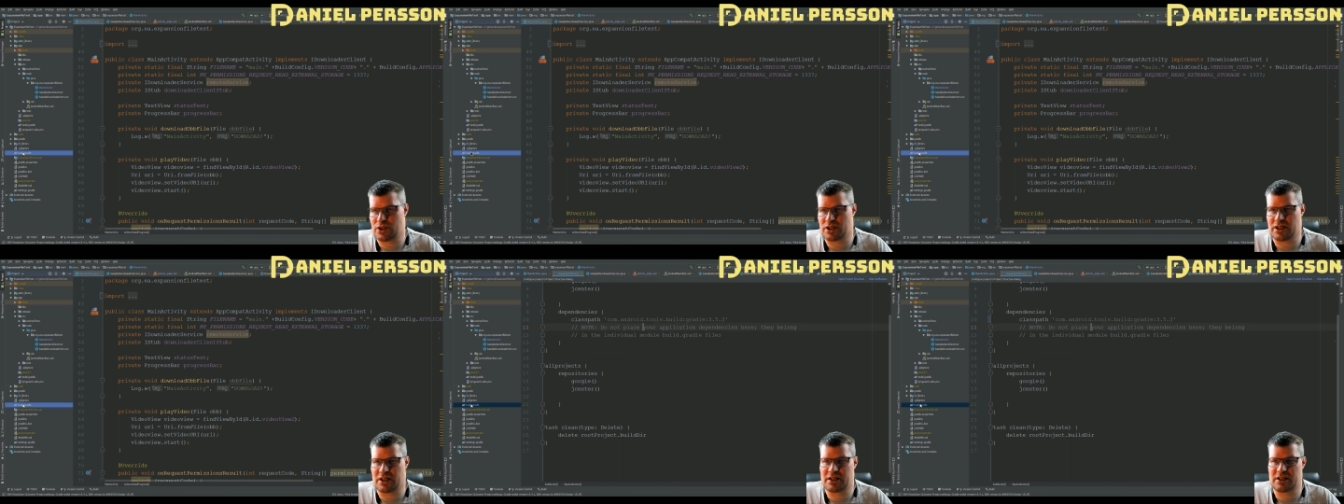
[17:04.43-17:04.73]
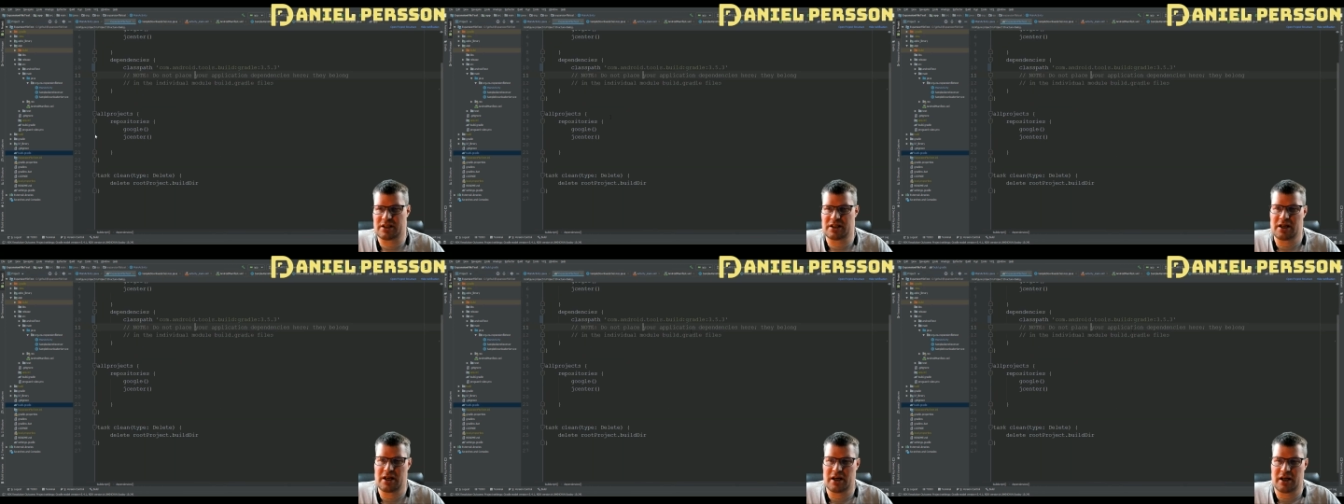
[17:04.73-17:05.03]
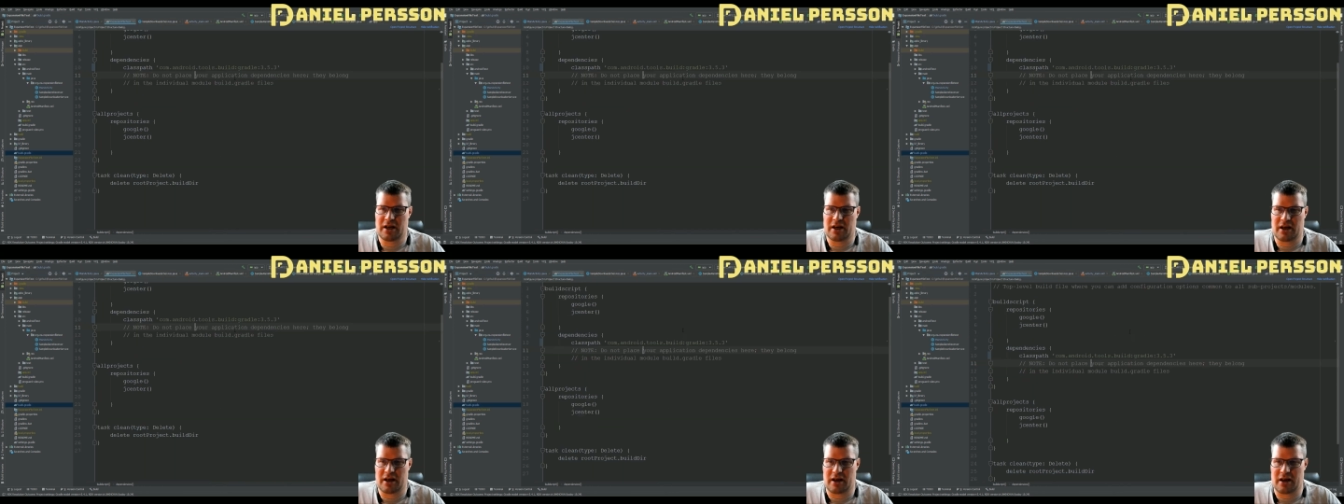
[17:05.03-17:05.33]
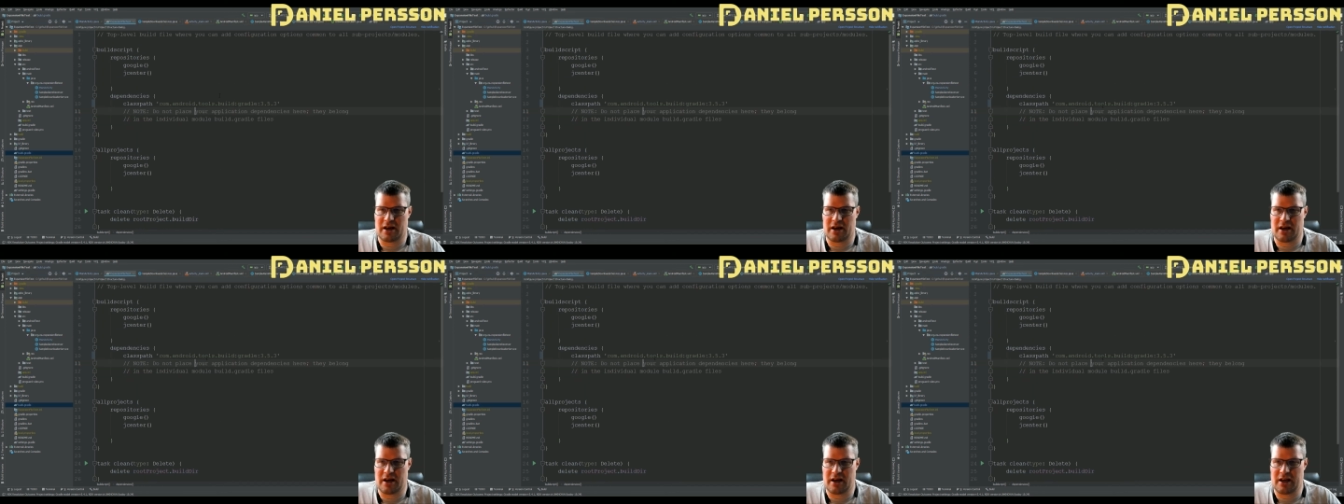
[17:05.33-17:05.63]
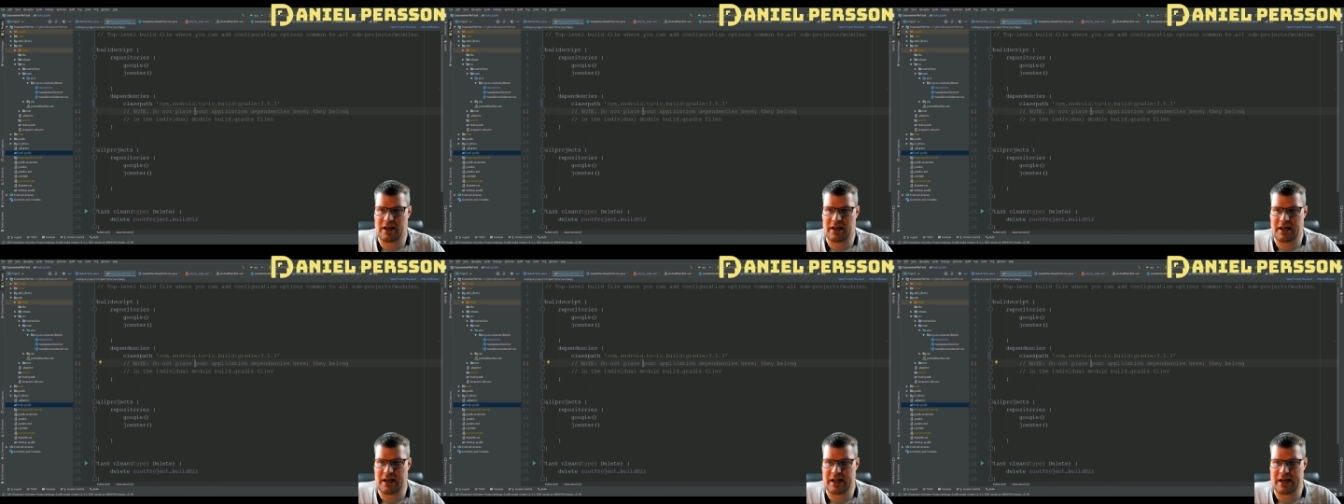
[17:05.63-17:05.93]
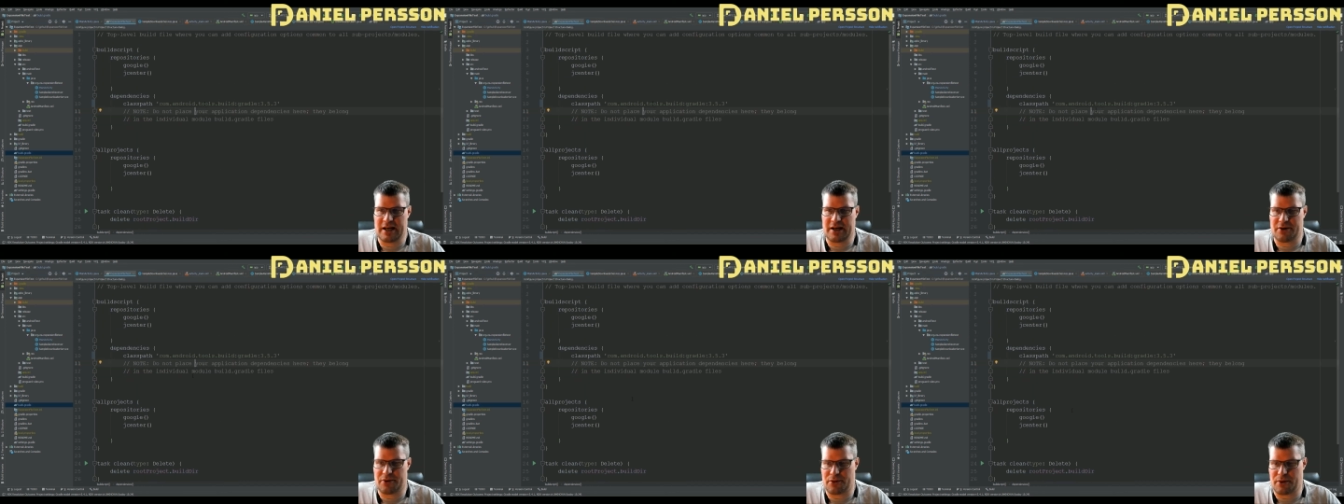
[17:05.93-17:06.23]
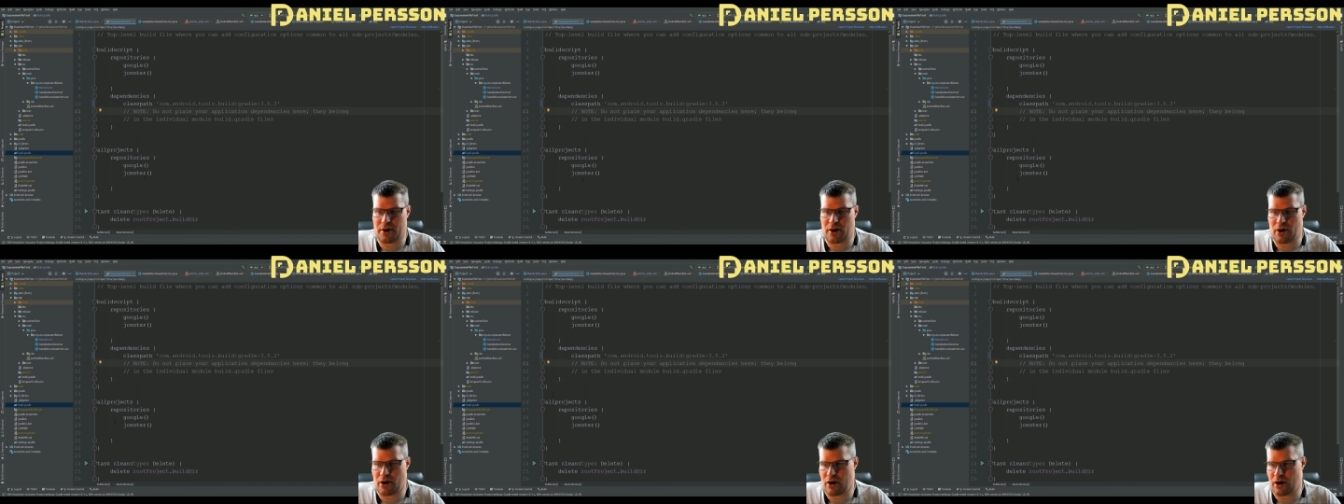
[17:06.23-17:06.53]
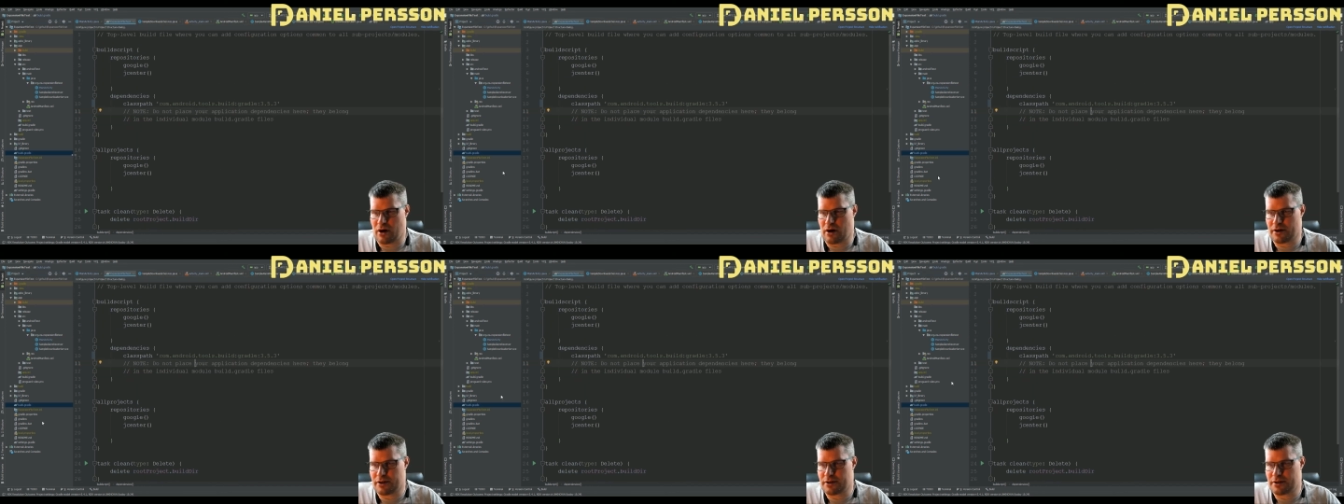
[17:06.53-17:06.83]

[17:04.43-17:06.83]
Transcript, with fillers: it uh, later on.